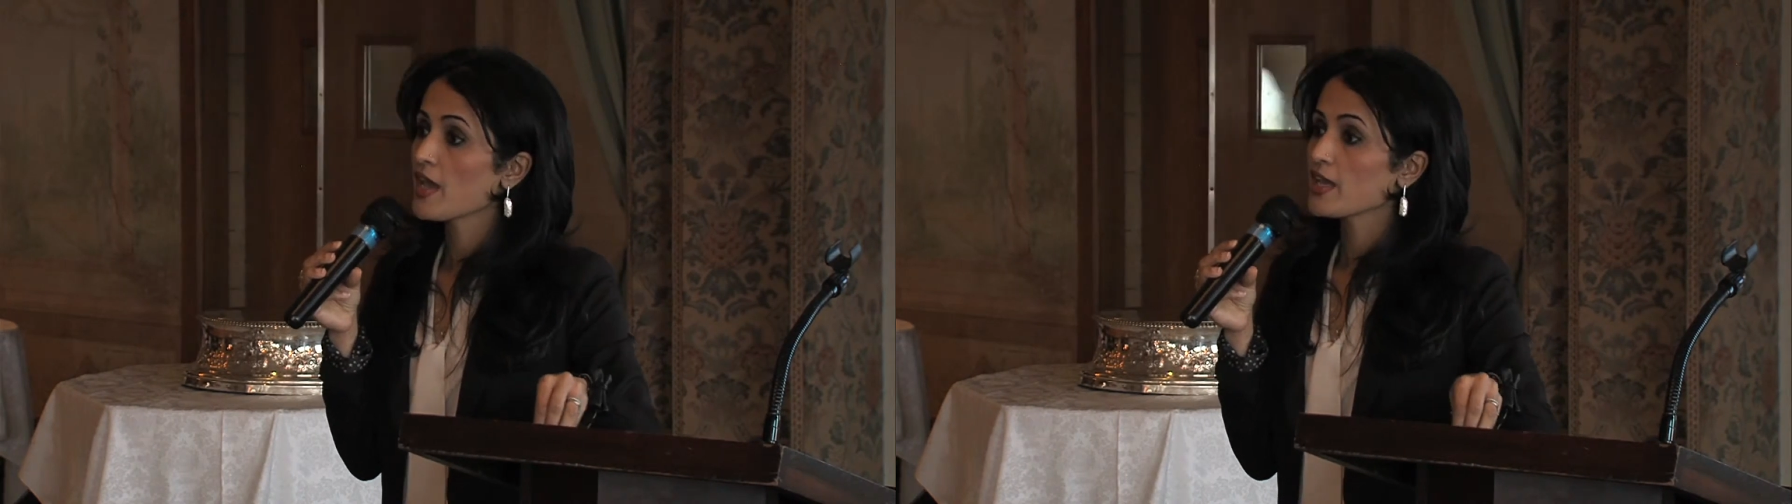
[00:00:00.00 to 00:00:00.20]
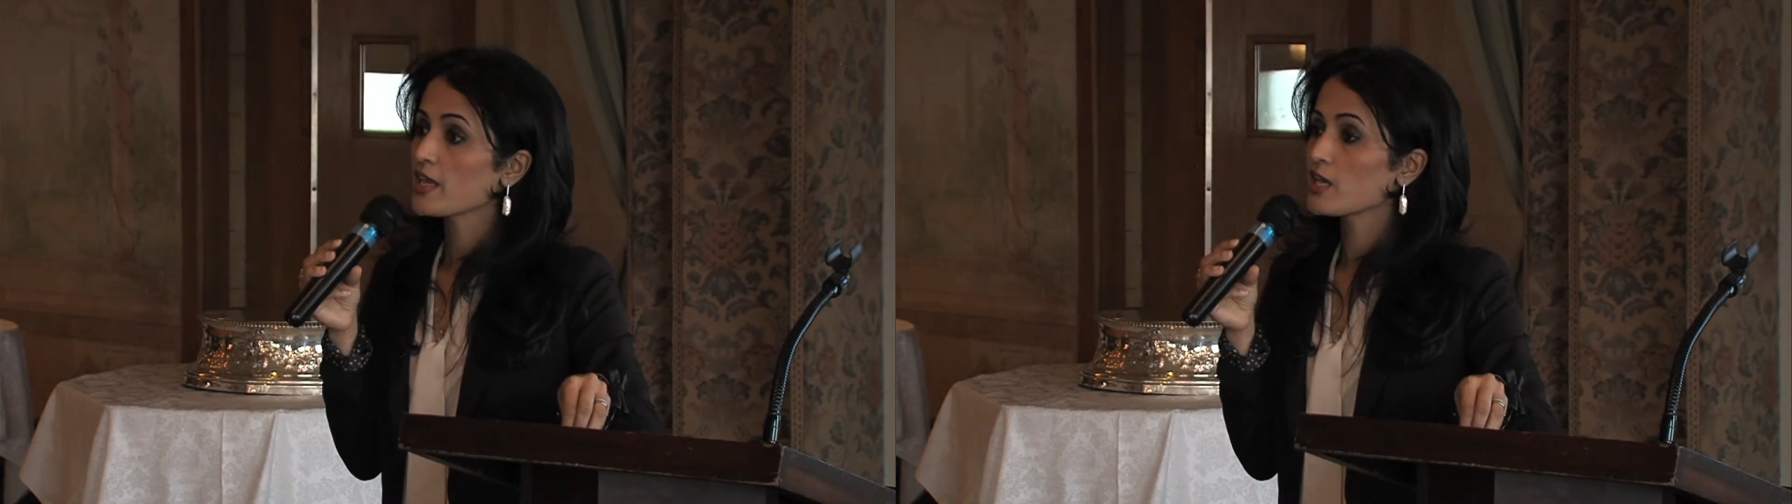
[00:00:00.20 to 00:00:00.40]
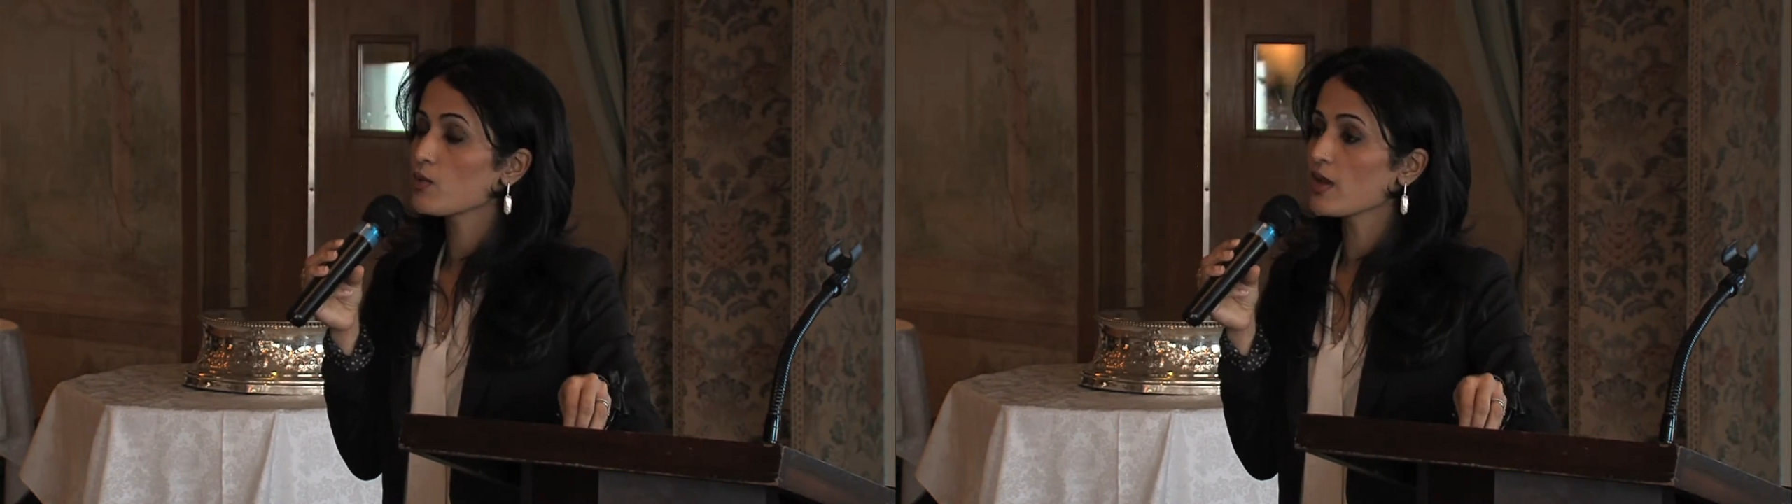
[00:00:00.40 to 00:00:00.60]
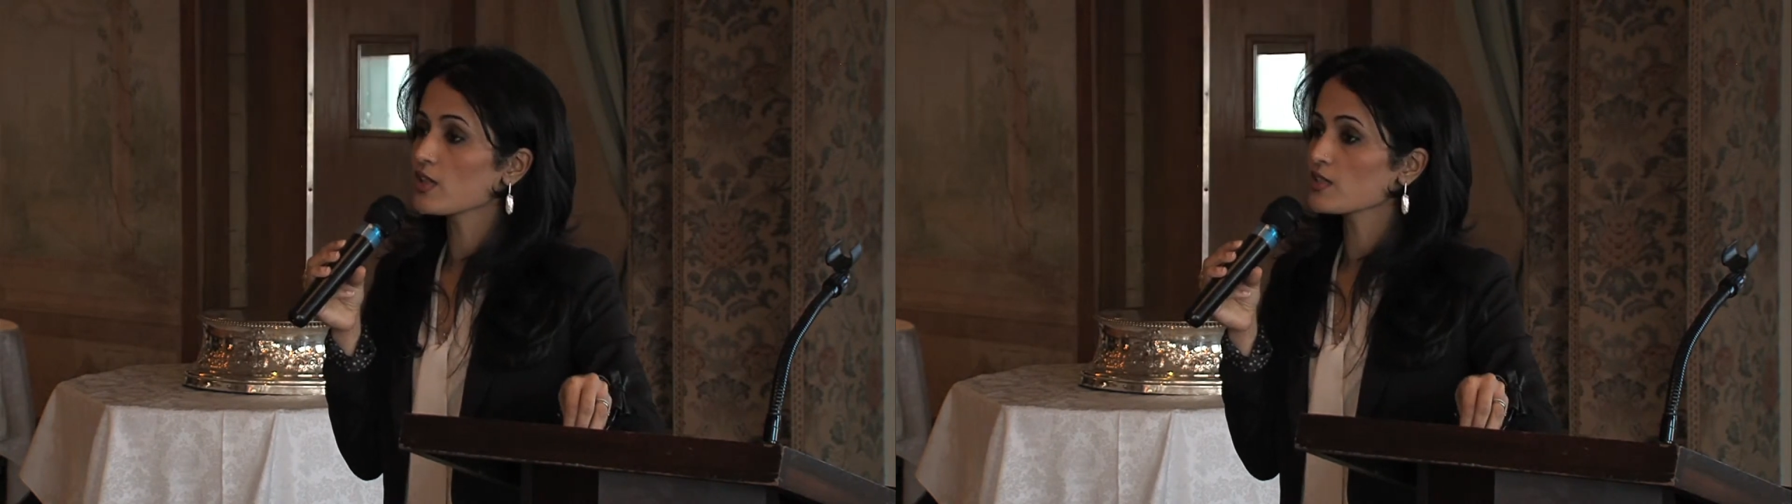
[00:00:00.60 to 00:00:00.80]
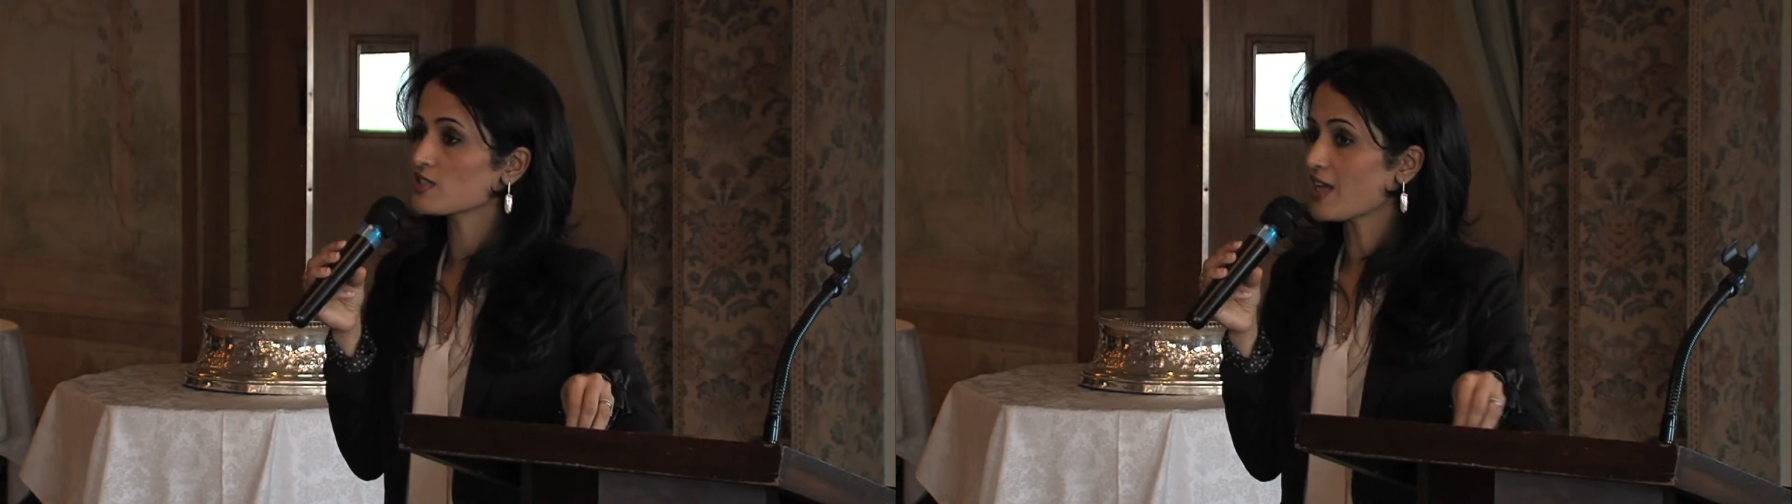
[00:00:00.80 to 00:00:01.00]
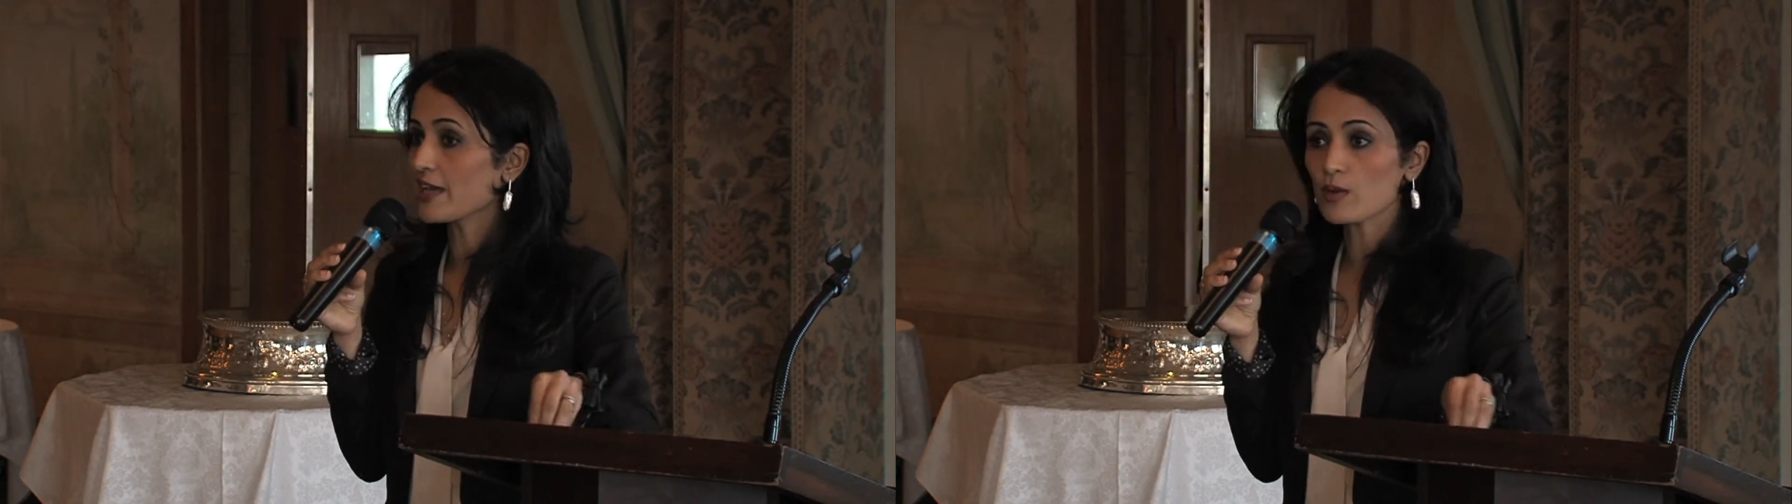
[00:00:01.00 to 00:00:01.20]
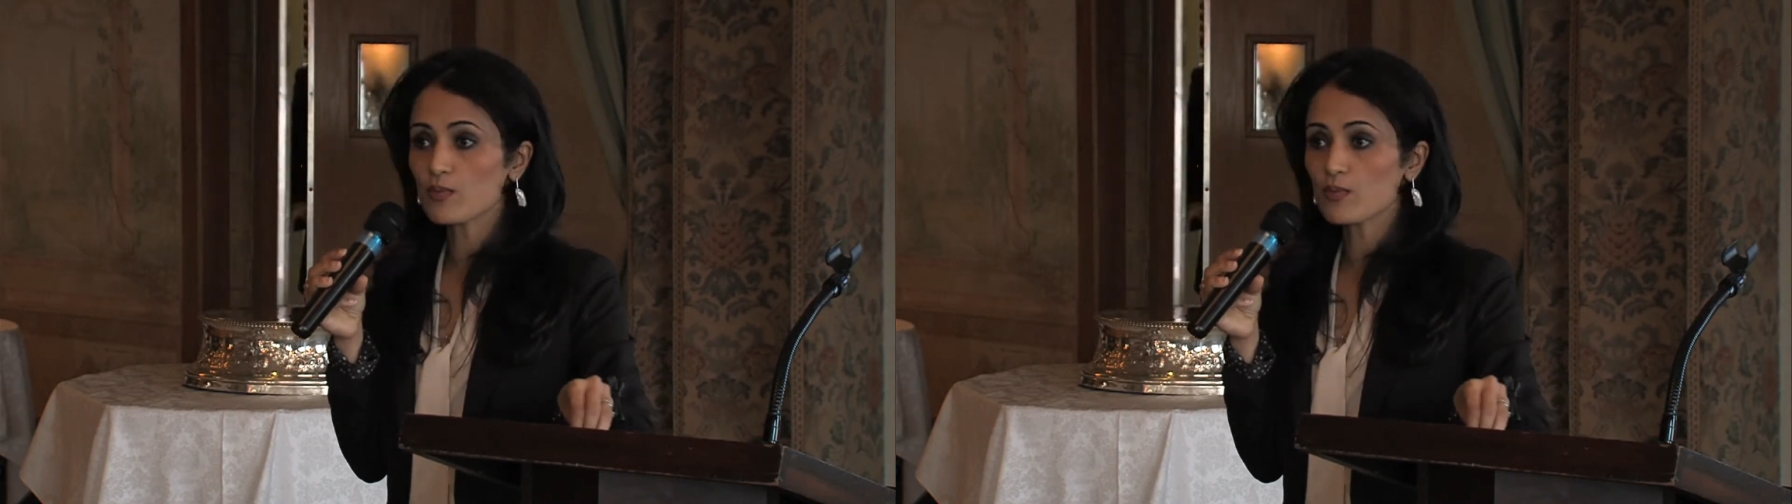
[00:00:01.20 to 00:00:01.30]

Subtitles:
He will sign up